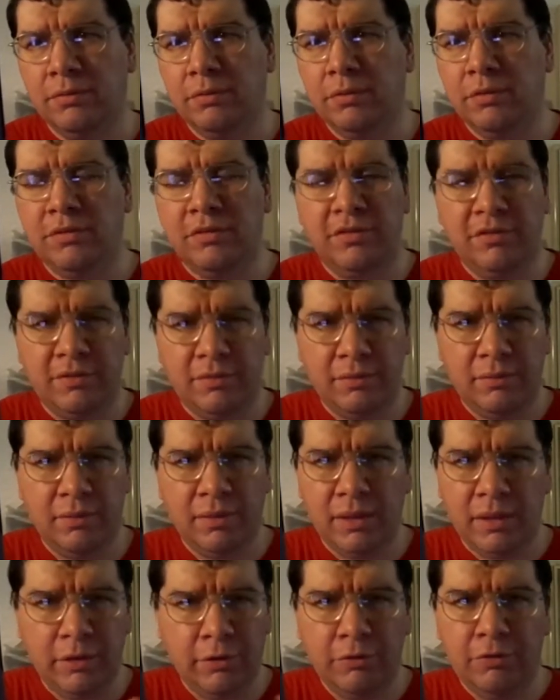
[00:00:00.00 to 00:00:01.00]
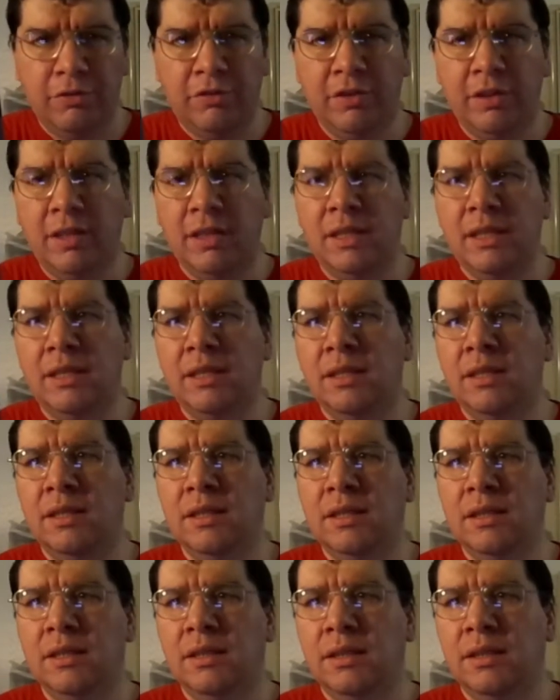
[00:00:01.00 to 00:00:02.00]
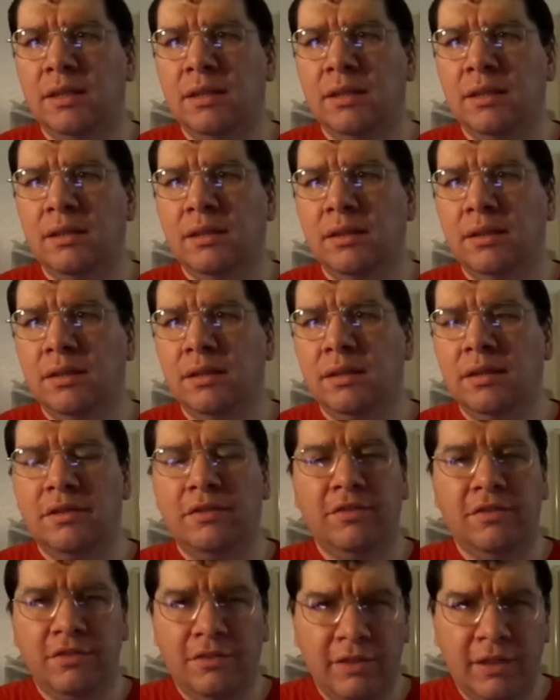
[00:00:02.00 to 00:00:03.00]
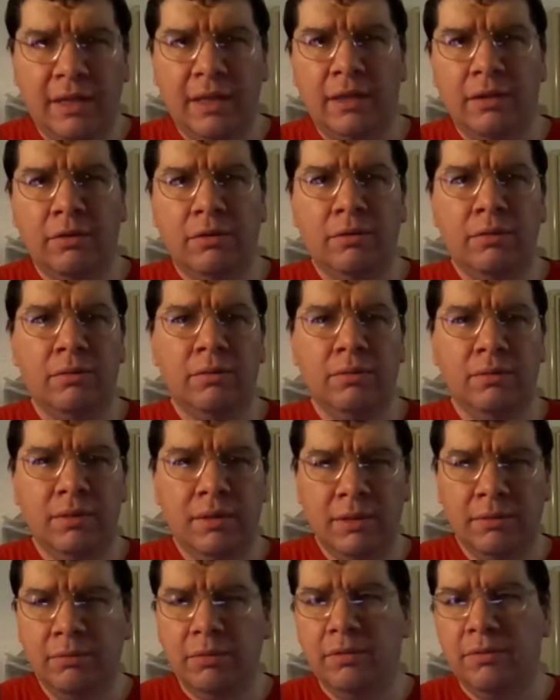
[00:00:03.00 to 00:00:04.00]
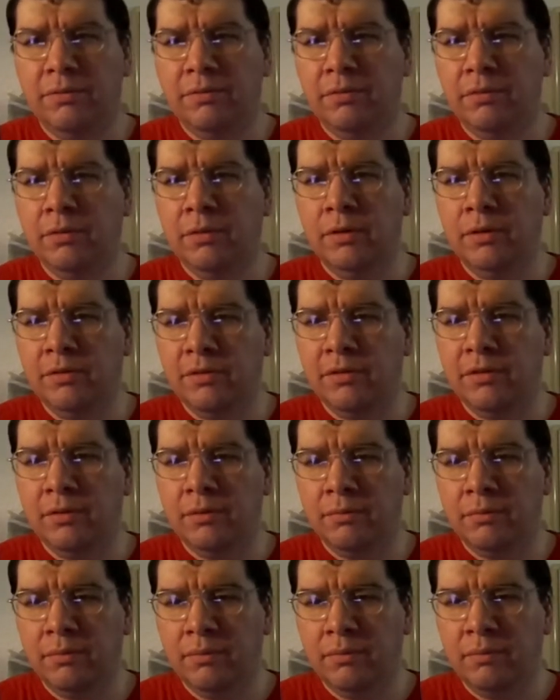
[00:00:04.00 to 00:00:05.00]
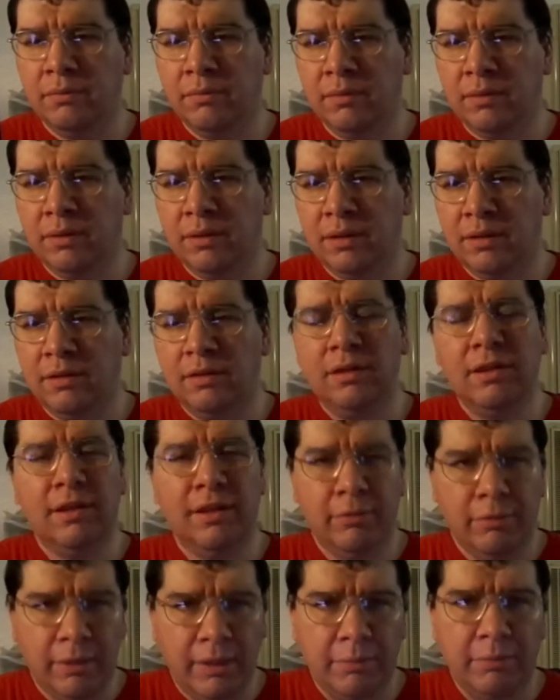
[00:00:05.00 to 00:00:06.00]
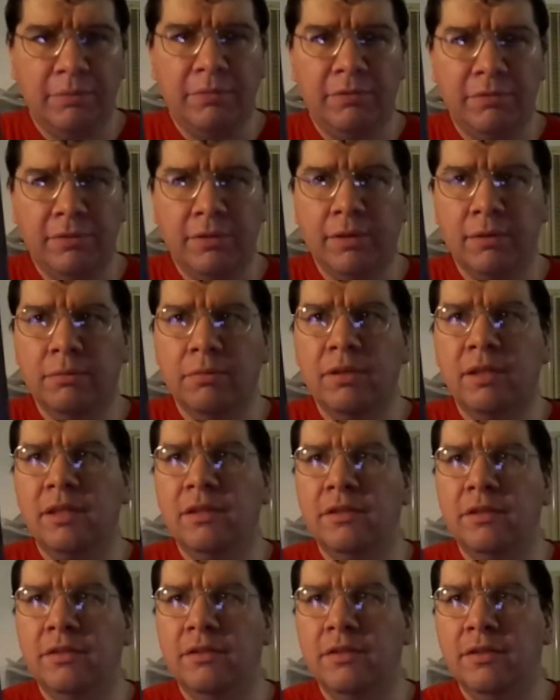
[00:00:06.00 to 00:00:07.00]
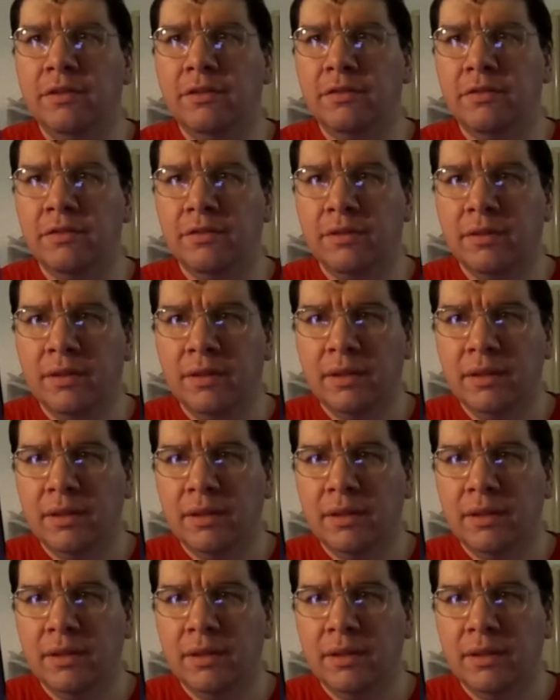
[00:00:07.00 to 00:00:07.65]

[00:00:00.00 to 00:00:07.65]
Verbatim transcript: for its energy and style that went for it. So it looked like they were having fun when they did this.